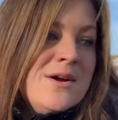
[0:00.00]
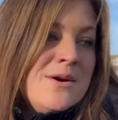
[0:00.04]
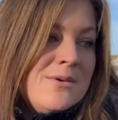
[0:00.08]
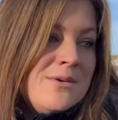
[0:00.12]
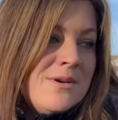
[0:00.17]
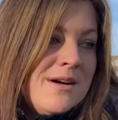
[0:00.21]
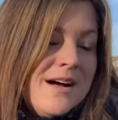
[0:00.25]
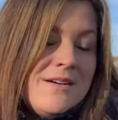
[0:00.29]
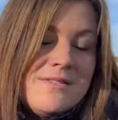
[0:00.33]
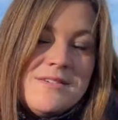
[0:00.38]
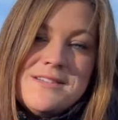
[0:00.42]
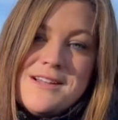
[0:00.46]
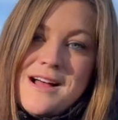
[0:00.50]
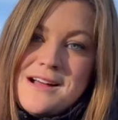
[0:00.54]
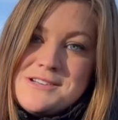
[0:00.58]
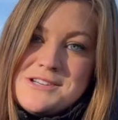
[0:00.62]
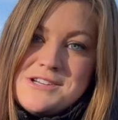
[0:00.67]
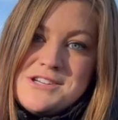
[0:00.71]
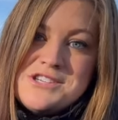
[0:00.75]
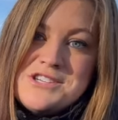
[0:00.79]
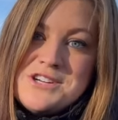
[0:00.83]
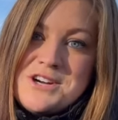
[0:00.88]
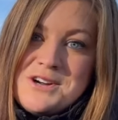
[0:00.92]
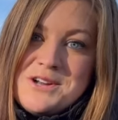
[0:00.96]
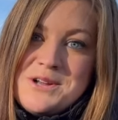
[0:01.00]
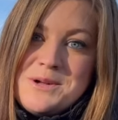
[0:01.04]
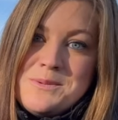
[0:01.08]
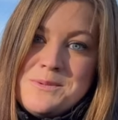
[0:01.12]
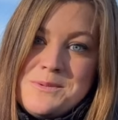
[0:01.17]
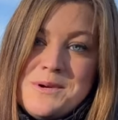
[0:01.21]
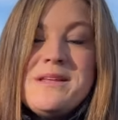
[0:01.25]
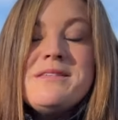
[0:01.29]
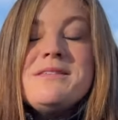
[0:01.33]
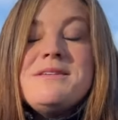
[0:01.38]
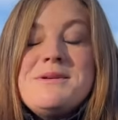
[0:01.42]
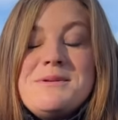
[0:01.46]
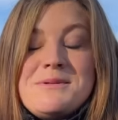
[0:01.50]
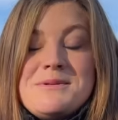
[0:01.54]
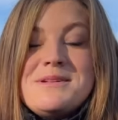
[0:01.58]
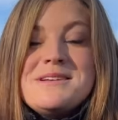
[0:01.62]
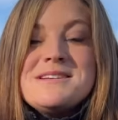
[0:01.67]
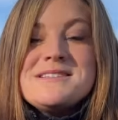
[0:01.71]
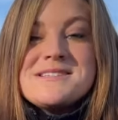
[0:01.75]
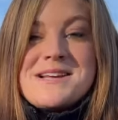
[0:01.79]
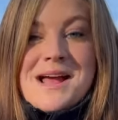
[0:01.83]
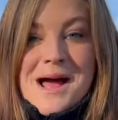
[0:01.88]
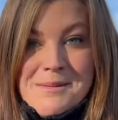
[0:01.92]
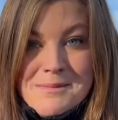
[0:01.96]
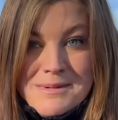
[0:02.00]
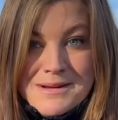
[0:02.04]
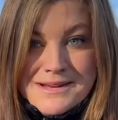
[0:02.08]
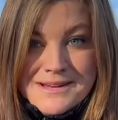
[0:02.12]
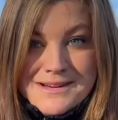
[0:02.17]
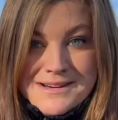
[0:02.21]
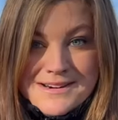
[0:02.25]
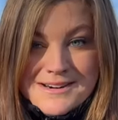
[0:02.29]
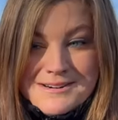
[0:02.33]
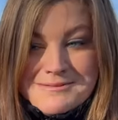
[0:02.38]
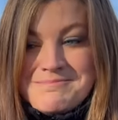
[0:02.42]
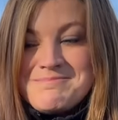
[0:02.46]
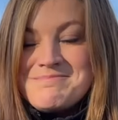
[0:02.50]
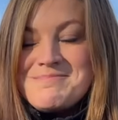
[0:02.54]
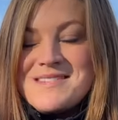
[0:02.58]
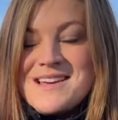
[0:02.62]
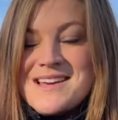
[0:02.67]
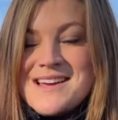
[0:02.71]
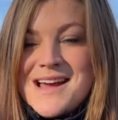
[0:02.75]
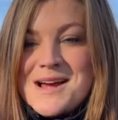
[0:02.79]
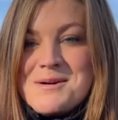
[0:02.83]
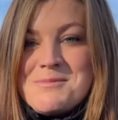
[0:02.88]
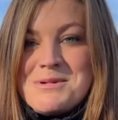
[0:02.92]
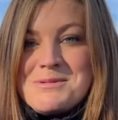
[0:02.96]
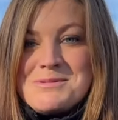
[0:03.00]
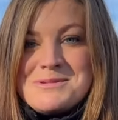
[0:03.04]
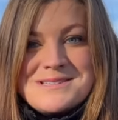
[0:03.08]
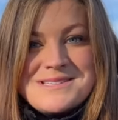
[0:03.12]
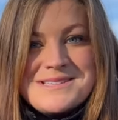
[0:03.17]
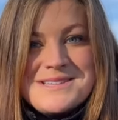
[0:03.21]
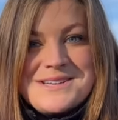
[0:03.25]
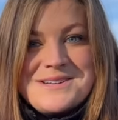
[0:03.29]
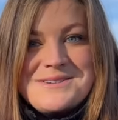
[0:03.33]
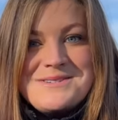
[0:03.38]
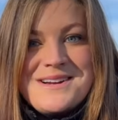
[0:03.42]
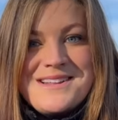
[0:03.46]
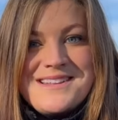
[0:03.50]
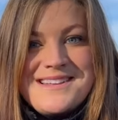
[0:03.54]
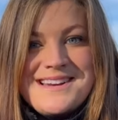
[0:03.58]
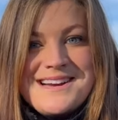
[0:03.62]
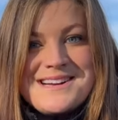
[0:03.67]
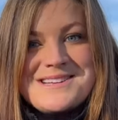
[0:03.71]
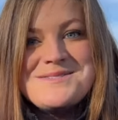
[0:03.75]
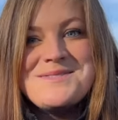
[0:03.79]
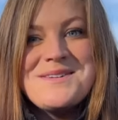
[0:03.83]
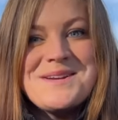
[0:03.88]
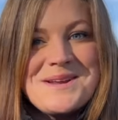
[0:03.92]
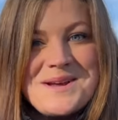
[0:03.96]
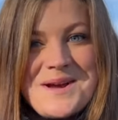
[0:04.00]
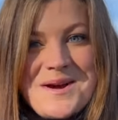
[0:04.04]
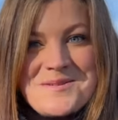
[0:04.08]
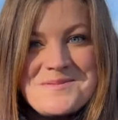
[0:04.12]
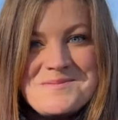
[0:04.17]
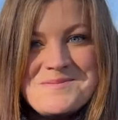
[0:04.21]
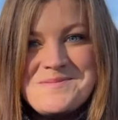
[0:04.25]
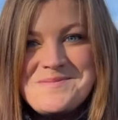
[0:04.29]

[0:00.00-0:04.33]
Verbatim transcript: We'll have a lot to share you, with you this coming year, and we will see you in the next video.